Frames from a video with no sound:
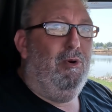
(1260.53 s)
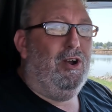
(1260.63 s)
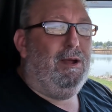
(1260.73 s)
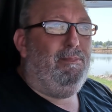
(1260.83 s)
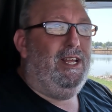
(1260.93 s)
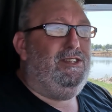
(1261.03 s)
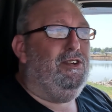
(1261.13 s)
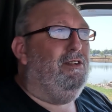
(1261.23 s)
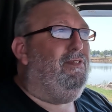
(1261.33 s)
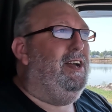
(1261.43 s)
Marketplace,
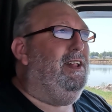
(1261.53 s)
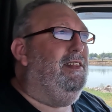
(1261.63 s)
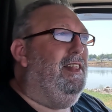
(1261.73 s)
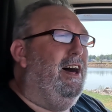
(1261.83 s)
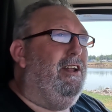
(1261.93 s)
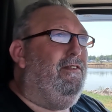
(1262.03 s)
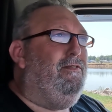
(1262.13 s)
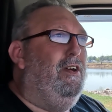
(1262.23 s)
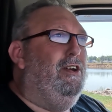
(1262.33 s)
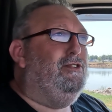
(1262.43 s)
you can find a lot
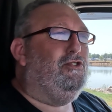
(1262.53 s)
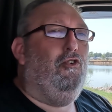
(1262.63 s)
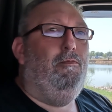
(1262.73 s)
of school